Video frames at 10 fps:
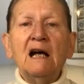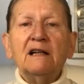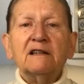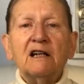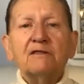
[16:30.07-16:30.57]

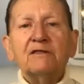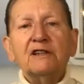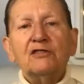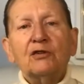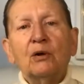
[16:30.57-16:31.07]
And
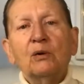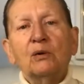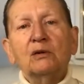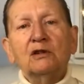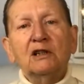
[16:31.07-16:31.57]
every
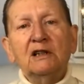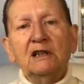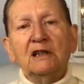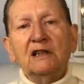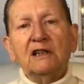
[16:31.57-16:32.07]
soul
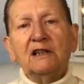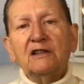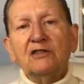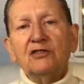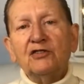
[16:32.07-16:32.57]

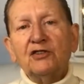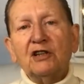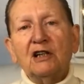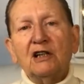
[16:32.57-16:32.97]
is